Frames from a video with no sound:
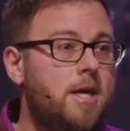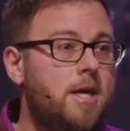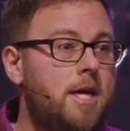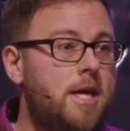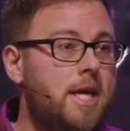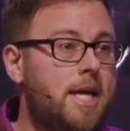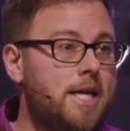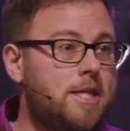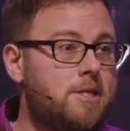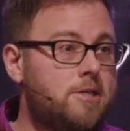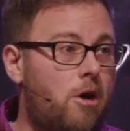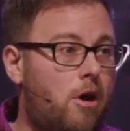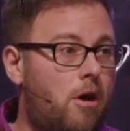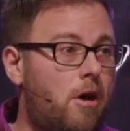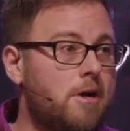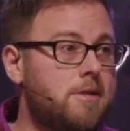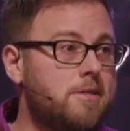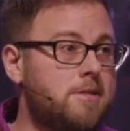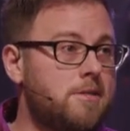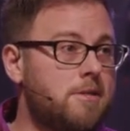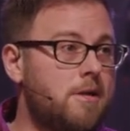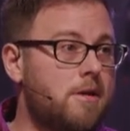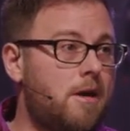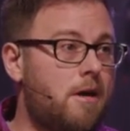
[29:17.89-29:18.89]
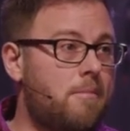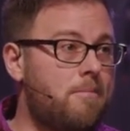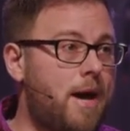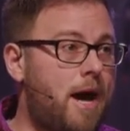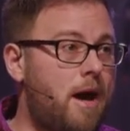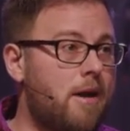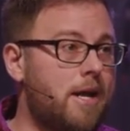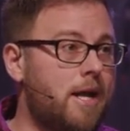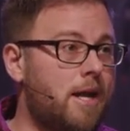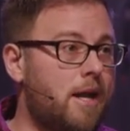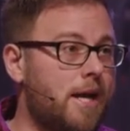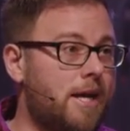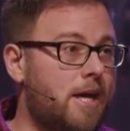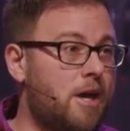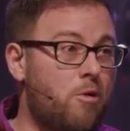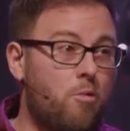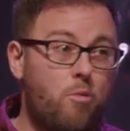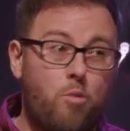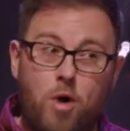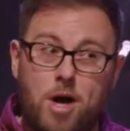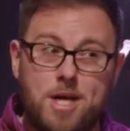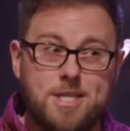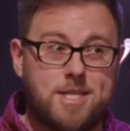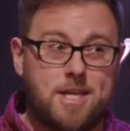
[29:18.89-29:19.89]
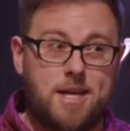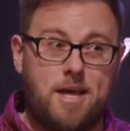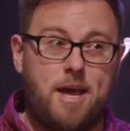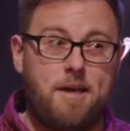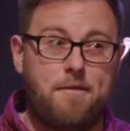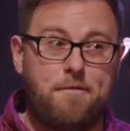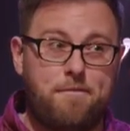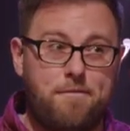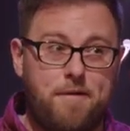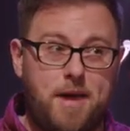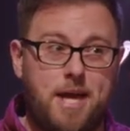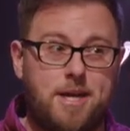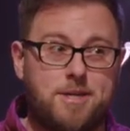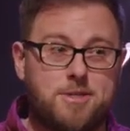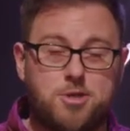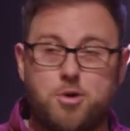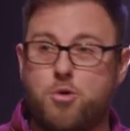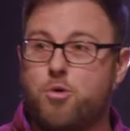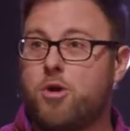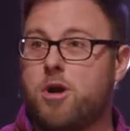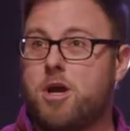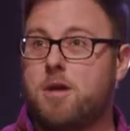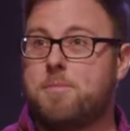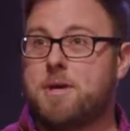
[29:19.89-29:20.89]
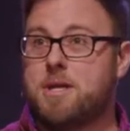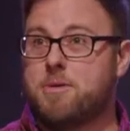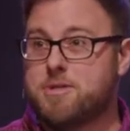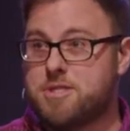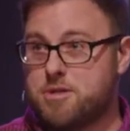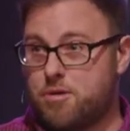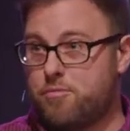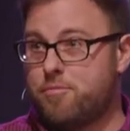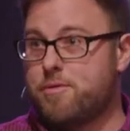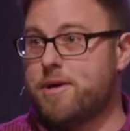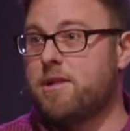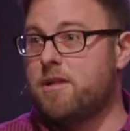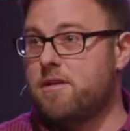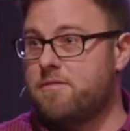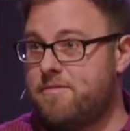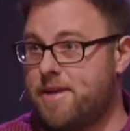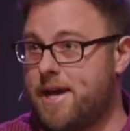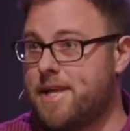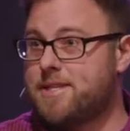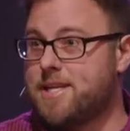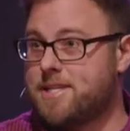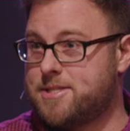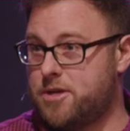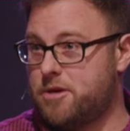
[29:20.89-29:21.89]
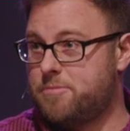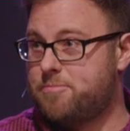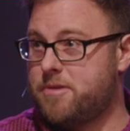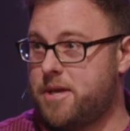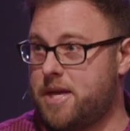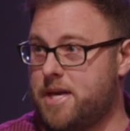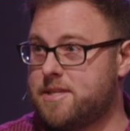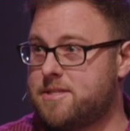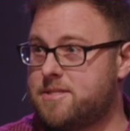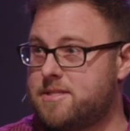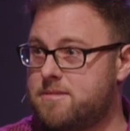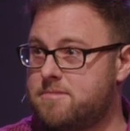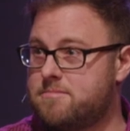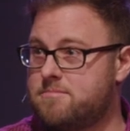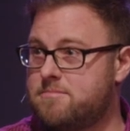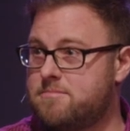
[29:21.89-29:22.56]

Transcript: he talks about it like it wasn't a fake story, but it was a real event that took place.